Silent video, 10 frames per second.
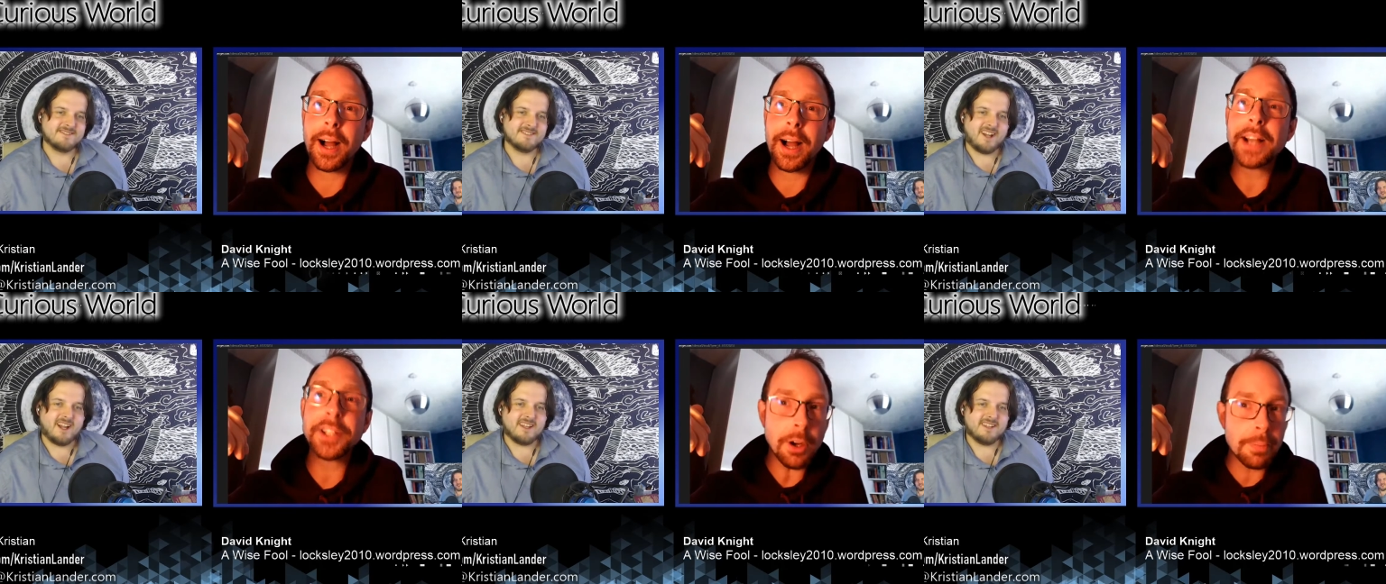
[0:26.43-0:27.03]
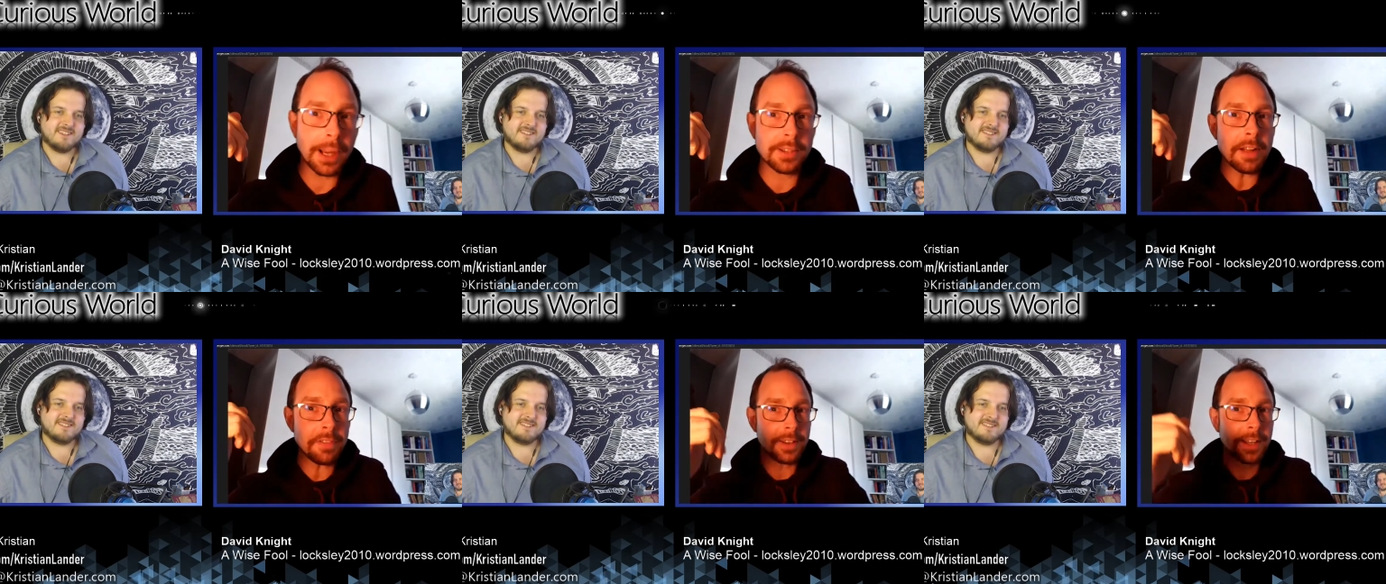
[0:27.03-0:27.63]
Speaker 1: I do because I
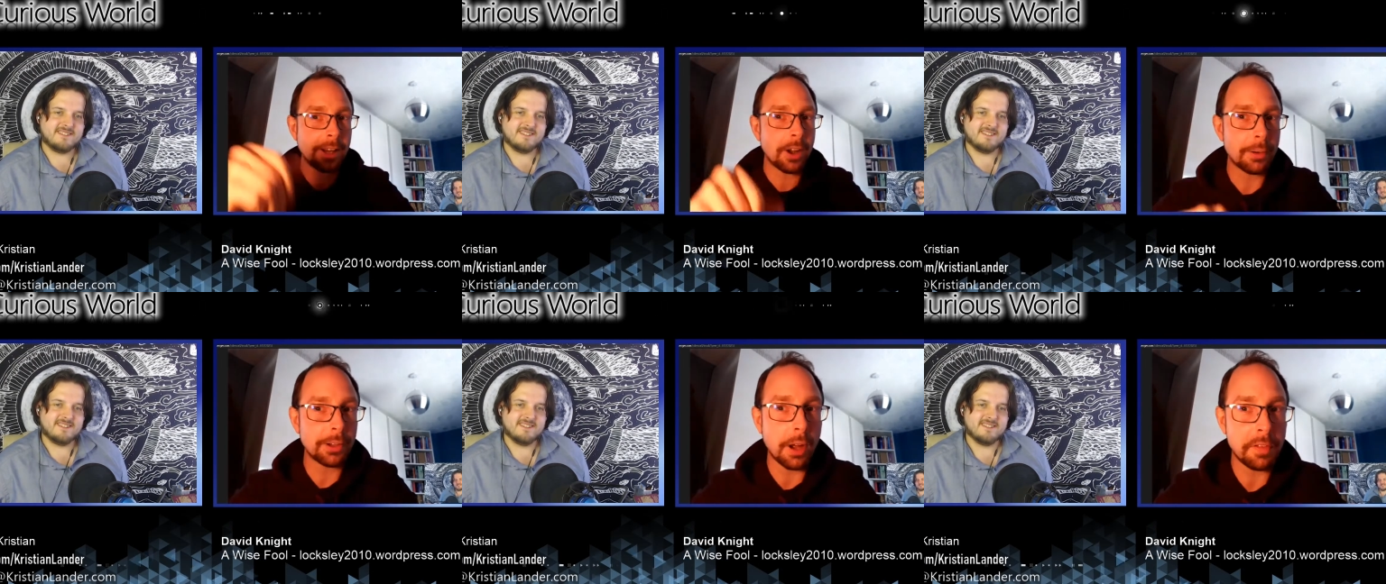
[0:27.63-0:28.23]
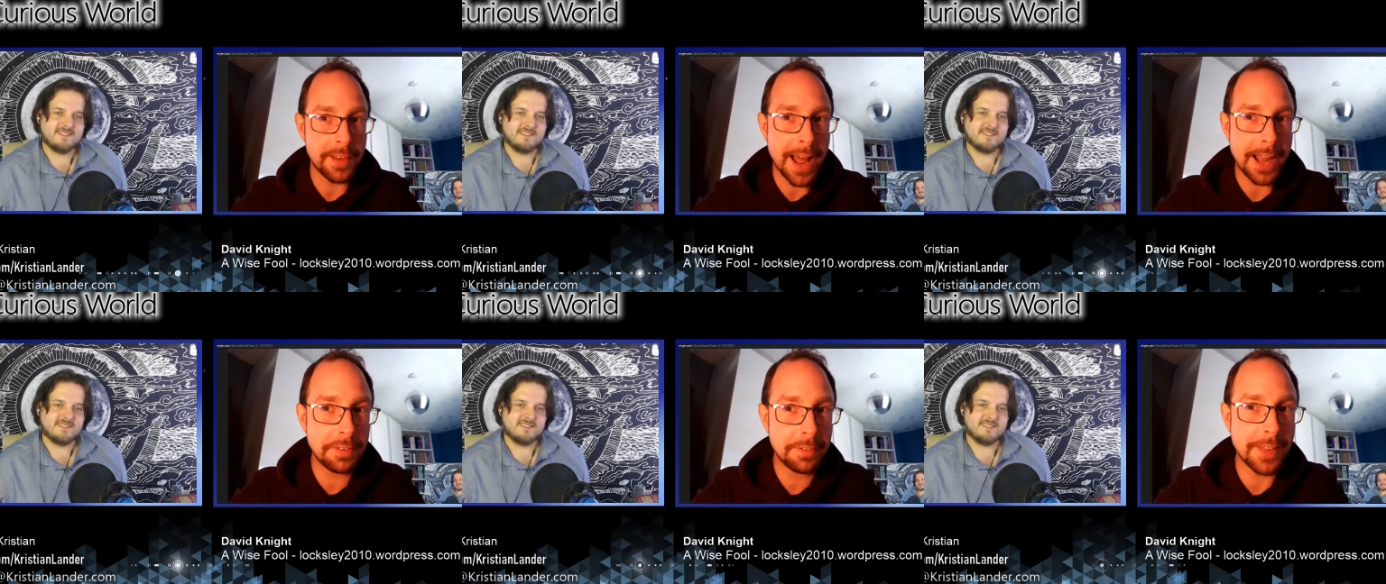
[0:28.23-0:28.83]
feel it got a lot of
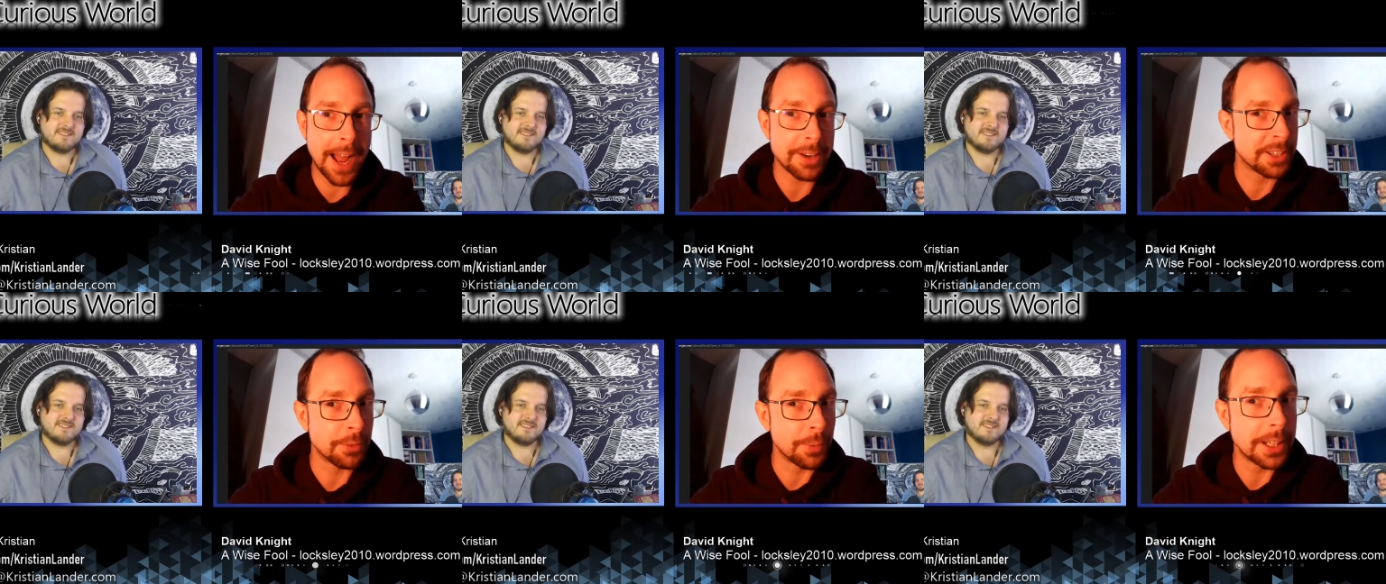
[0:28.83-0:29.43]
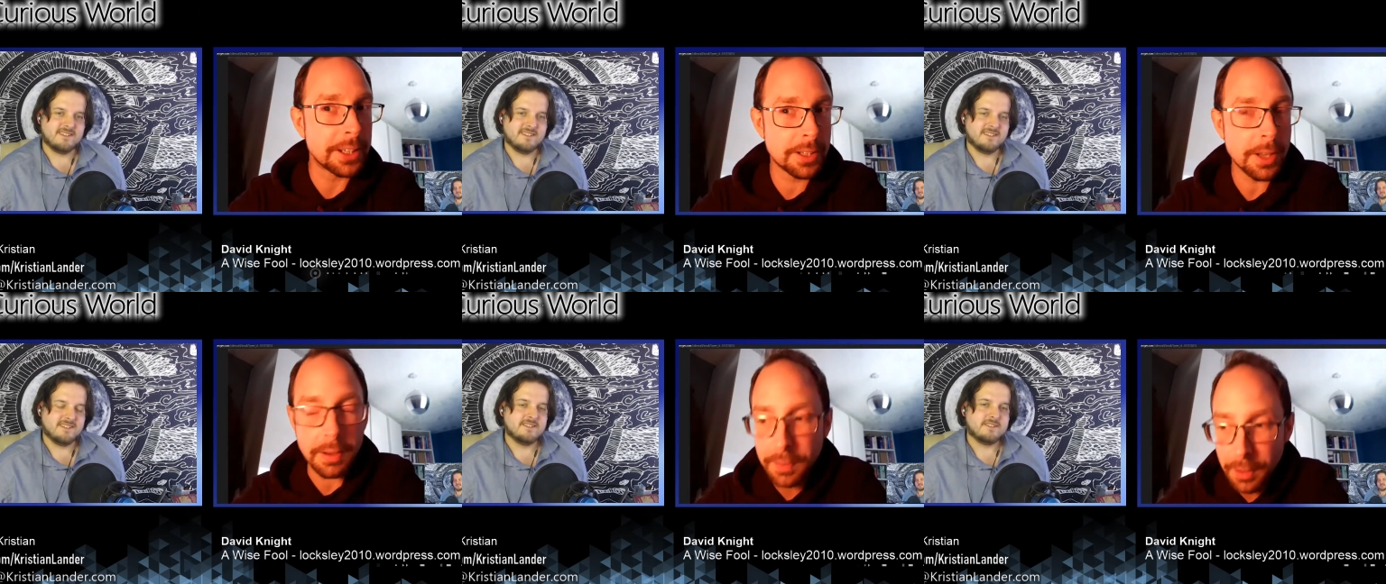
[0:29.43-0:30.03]
flack that it didn't really
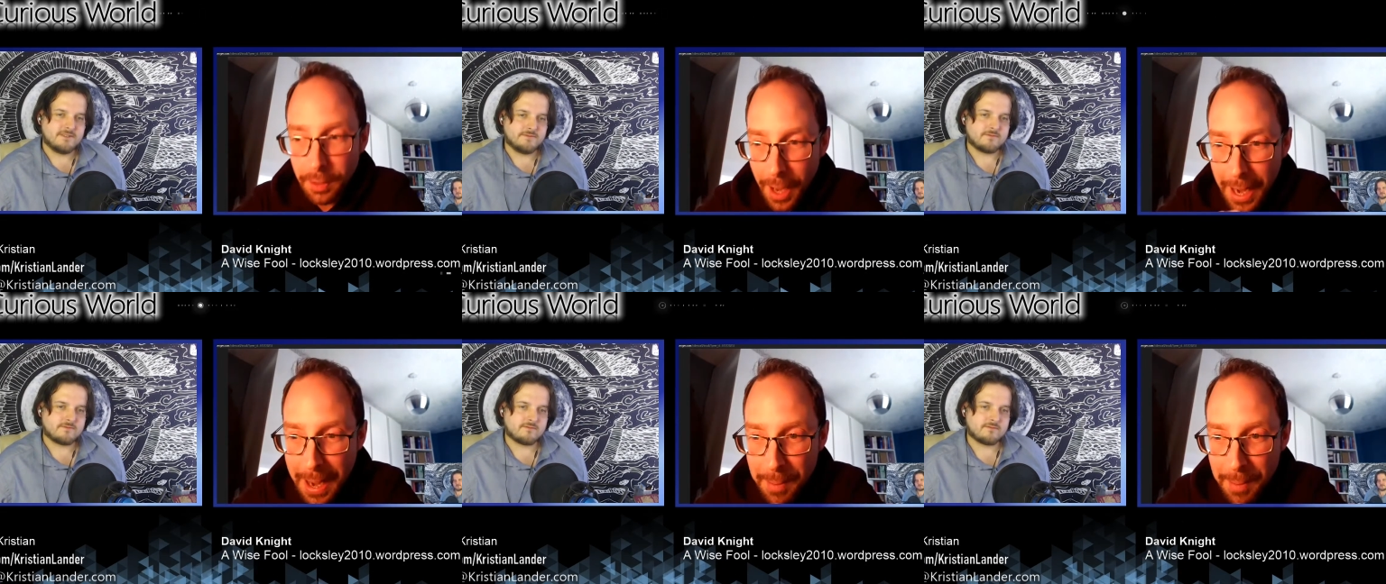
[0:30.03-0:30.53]
deserve um,